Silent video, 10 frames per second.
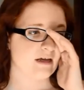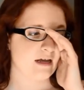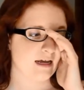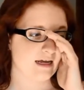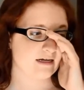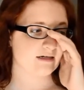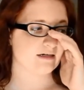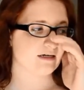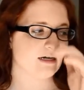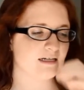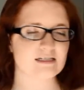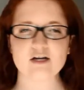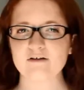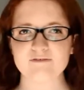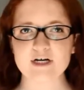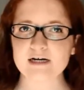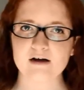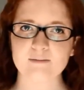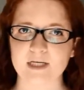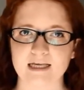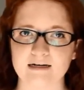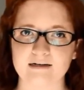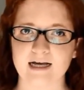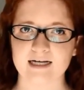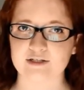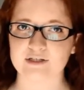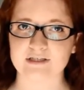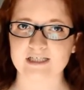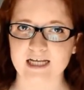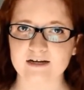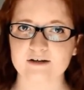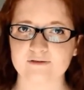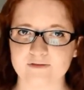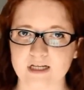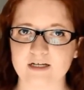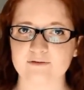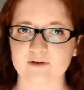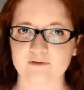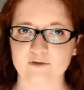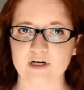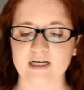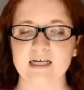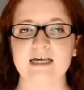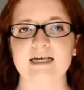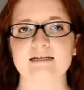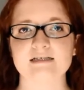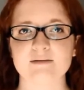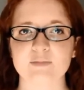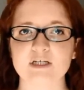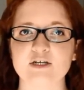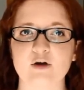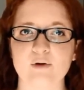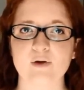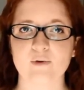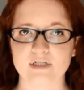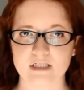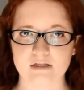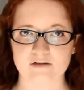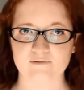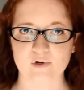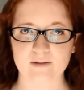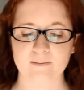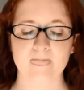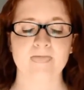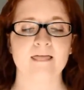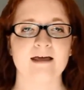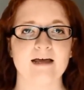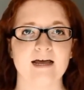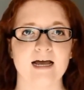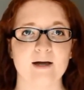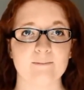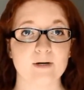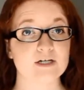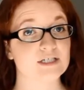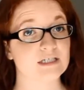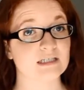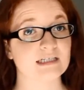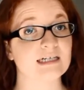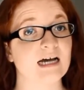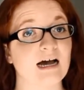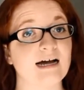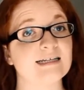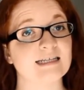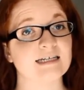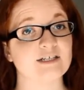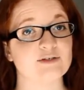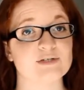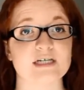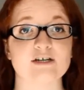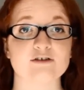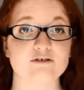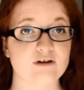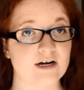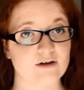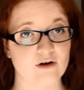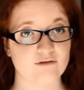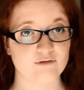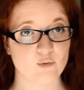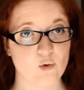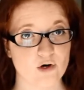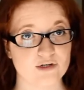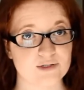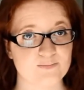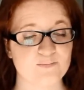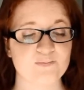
And it's not very complicated, actually, to get a flight for free. It's simply knowing what to look for. Personally, I like using credit card rewards.